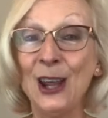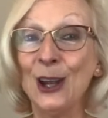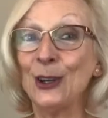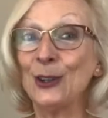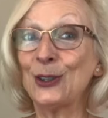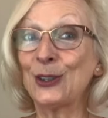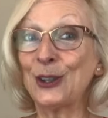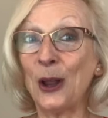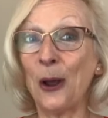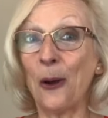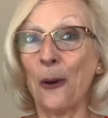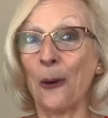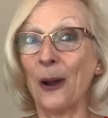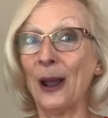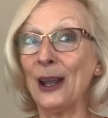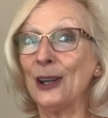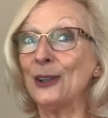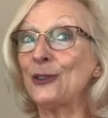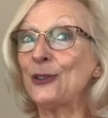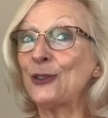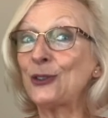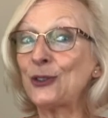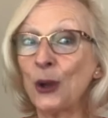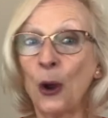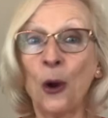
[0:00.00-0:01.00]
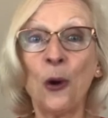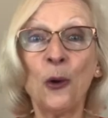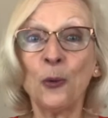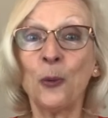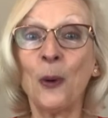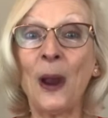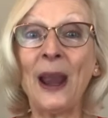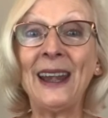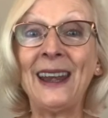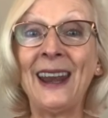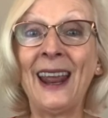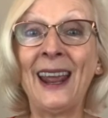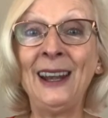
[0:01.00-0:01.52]
So don't
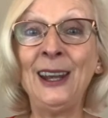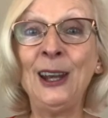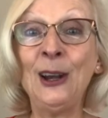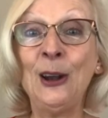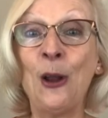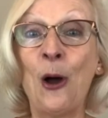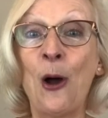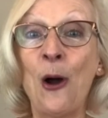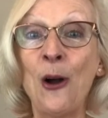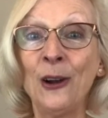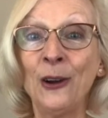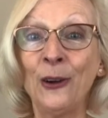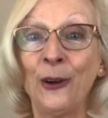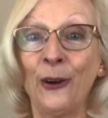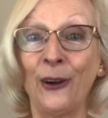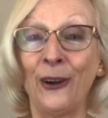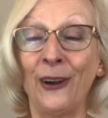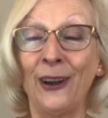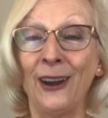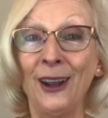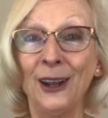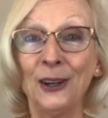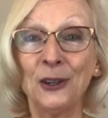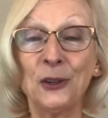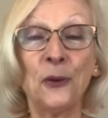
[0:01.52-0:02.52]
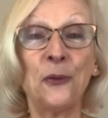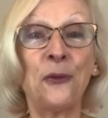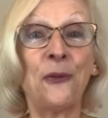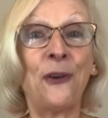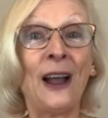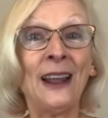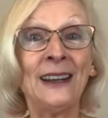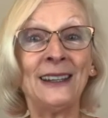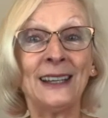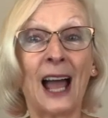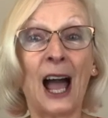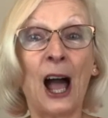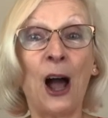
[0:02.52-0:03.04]
wait any longer to
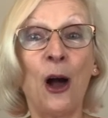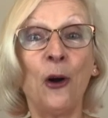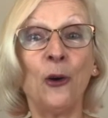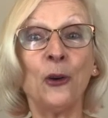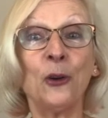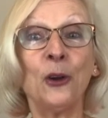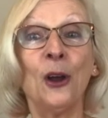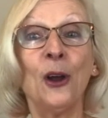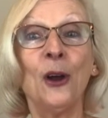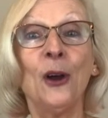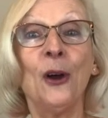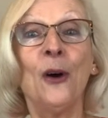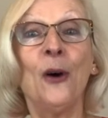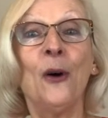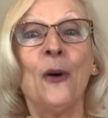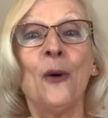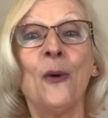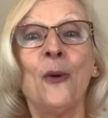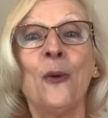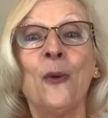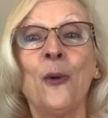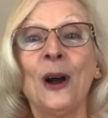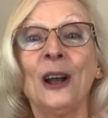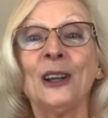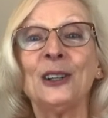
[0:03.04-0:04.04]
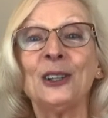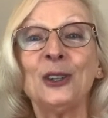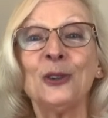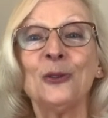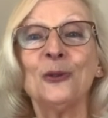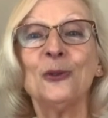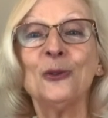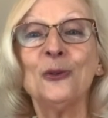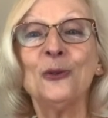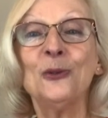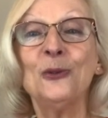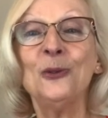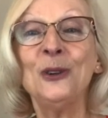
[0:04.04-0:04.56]
find out what you
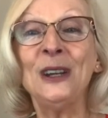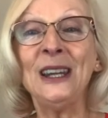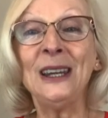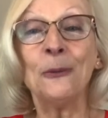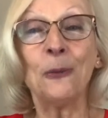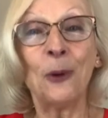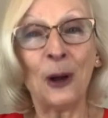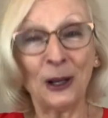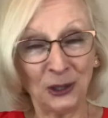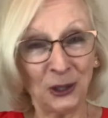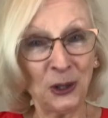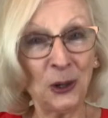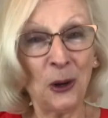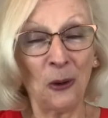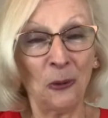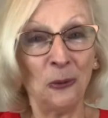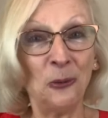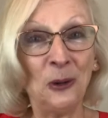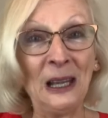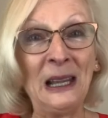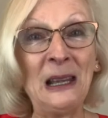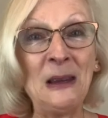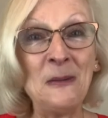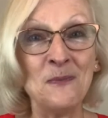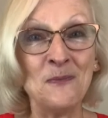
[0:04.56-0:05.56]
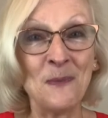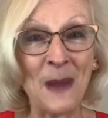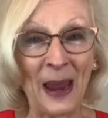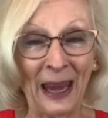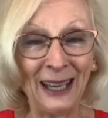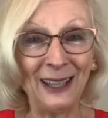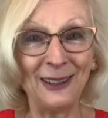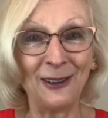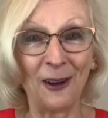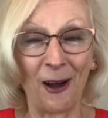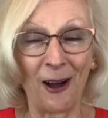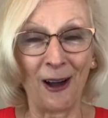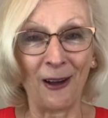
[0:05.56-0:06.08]
are really
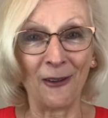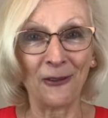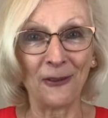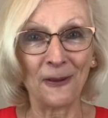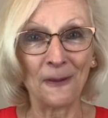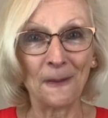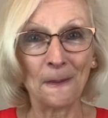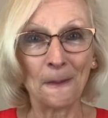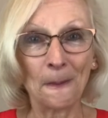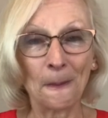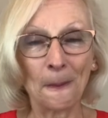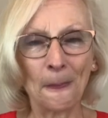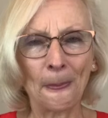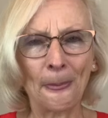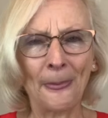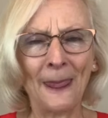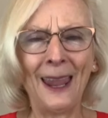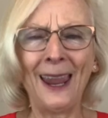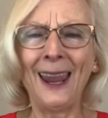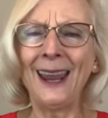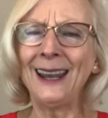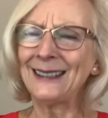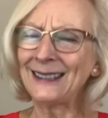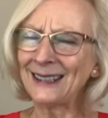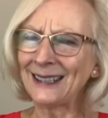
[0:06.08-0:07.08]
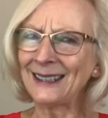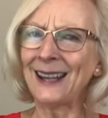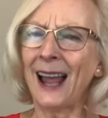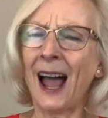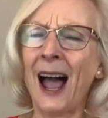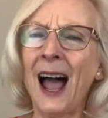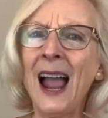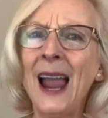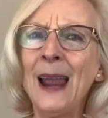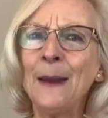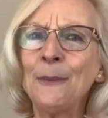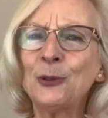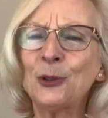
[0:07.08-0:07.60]
made of. It's
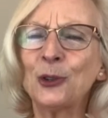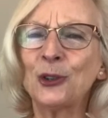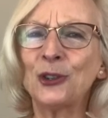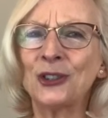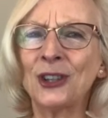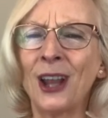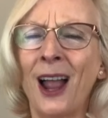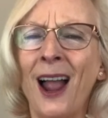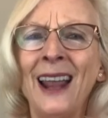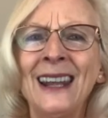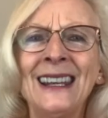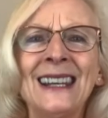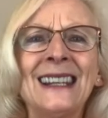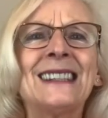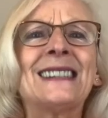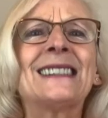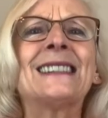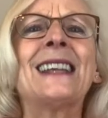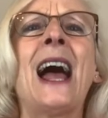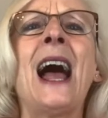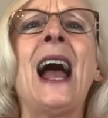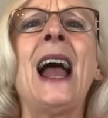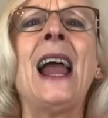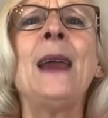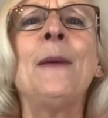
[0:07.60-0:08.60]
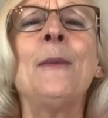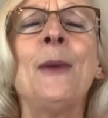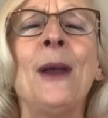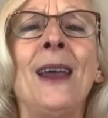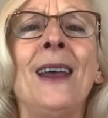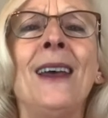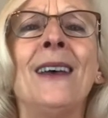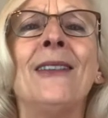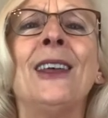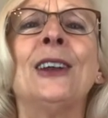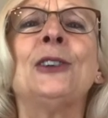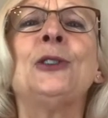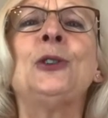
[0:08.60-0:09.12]
time to shine. It's time
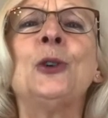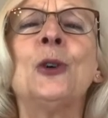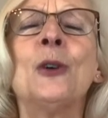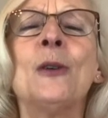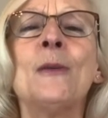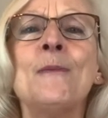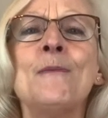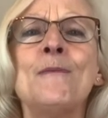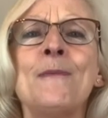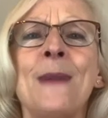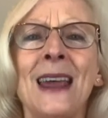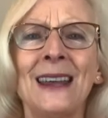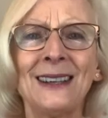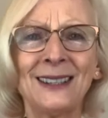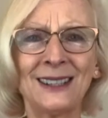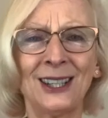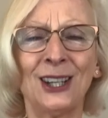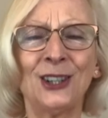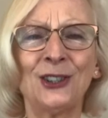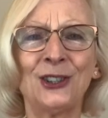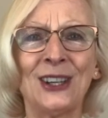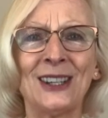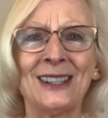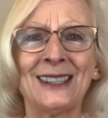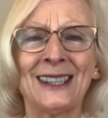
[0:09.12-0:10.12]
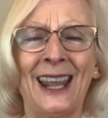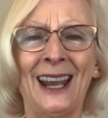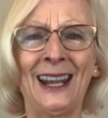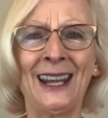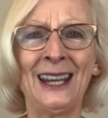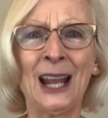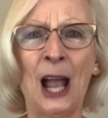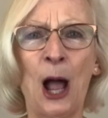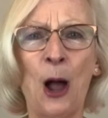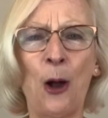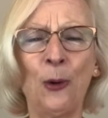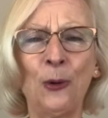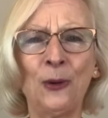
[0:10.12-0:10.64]
that your message is
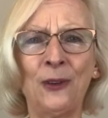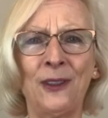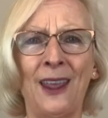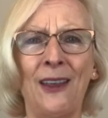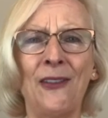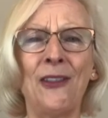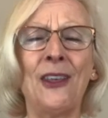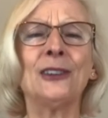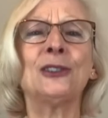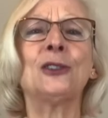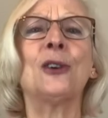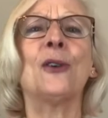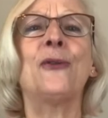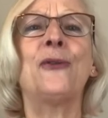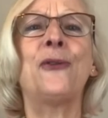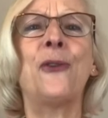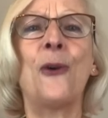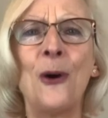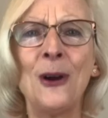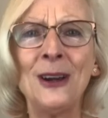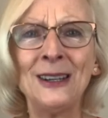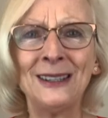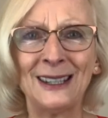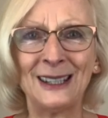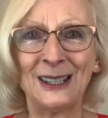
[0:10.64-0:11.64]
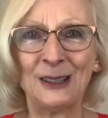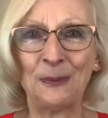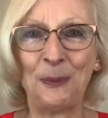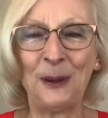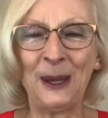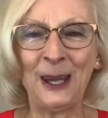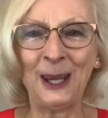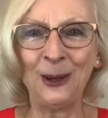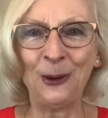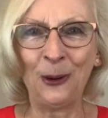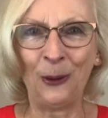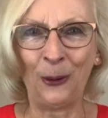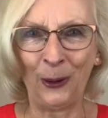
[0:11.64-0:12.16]
getting out there, that your voice is
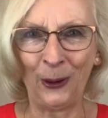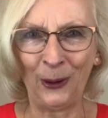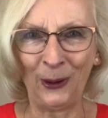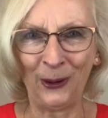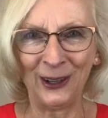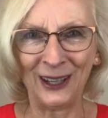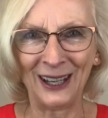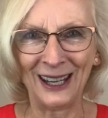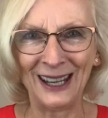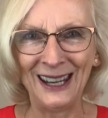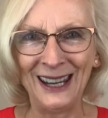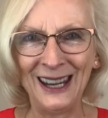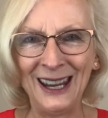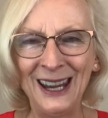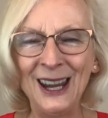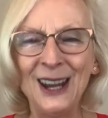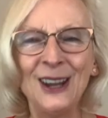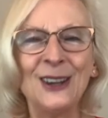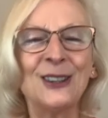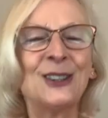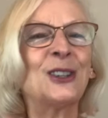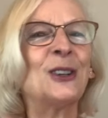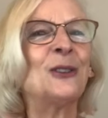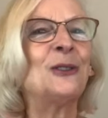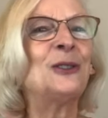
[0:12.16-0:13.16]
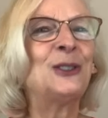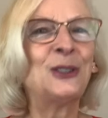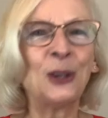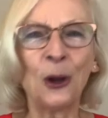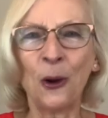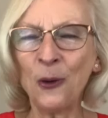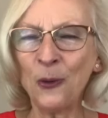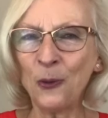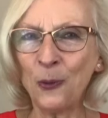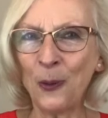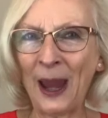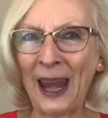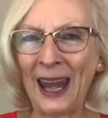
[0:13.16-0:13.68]
being heard. So
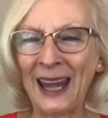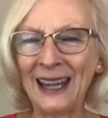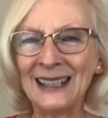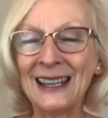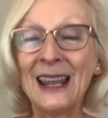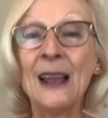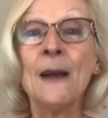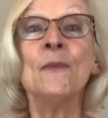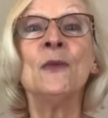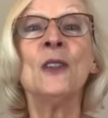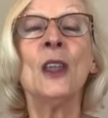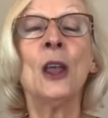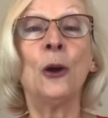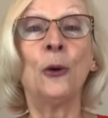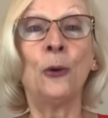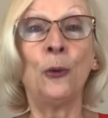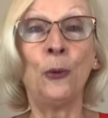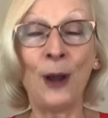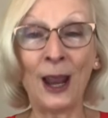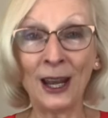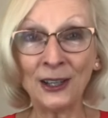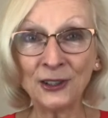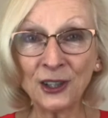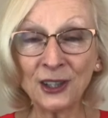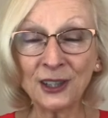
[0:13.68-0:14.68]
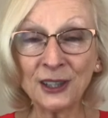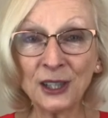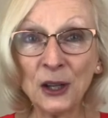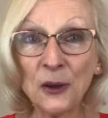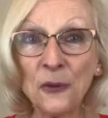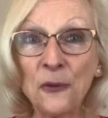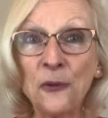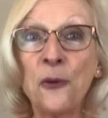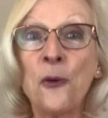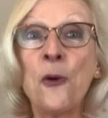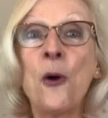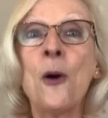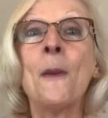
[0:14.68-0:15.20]
don't wait. Register
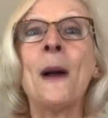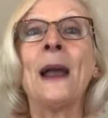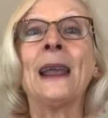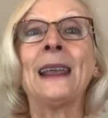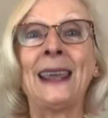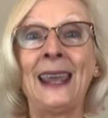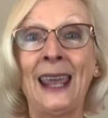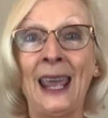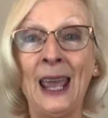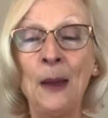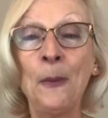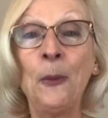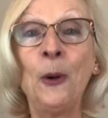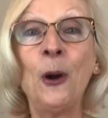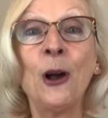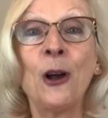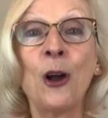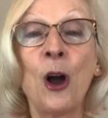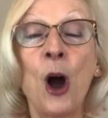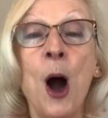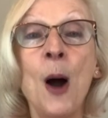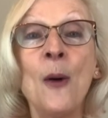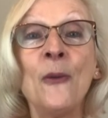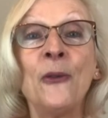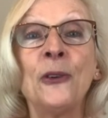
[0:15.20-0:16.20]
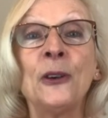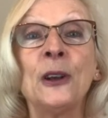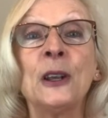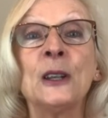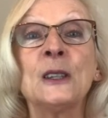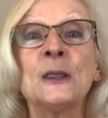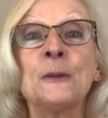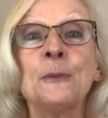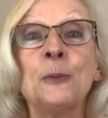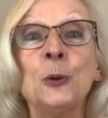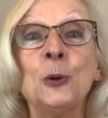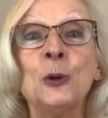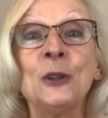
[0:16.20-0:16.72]
for my Camera
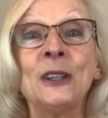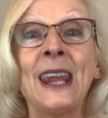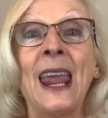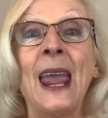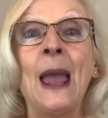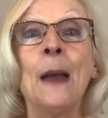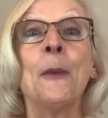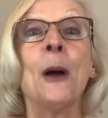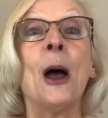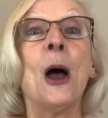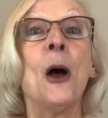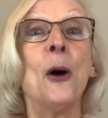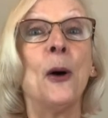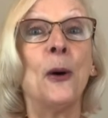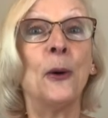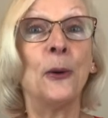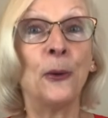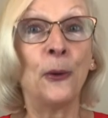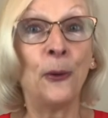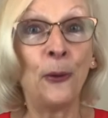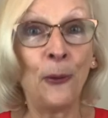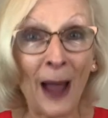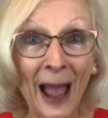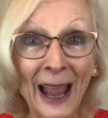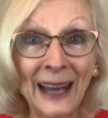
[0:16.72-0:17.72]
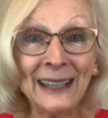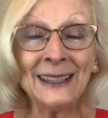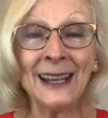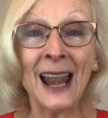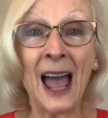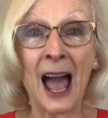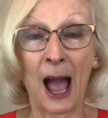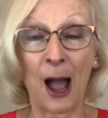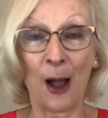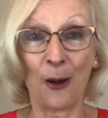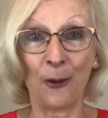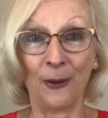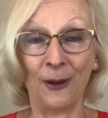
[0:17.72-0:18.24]
Confidence Bootcamp right
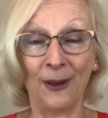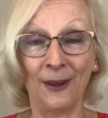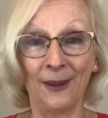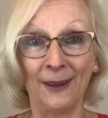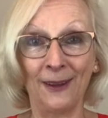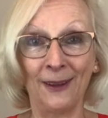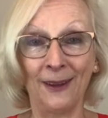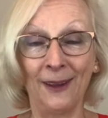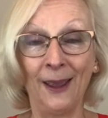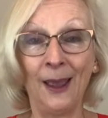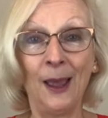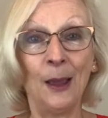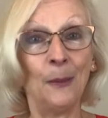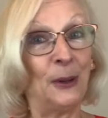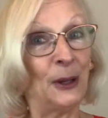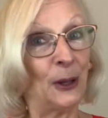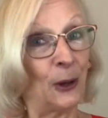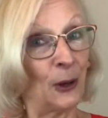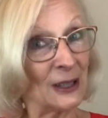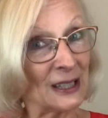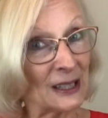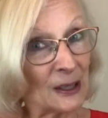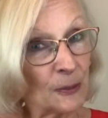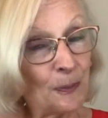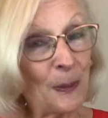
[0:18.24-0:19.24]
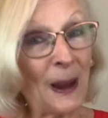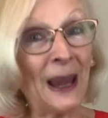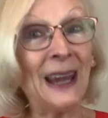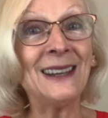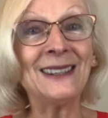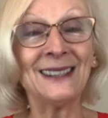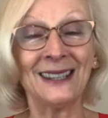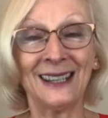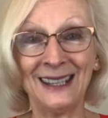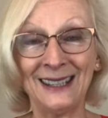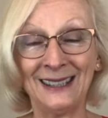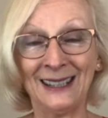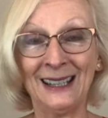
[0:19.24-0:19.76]
now, because
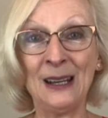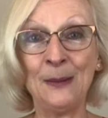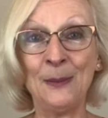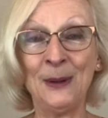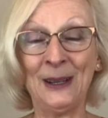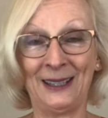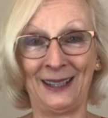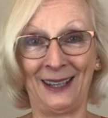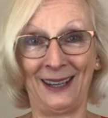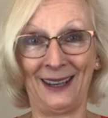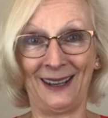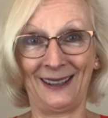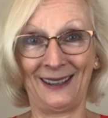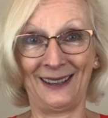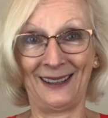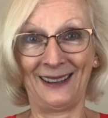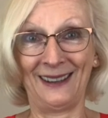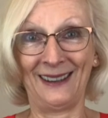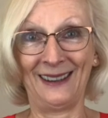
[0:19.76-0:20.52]
space is limited.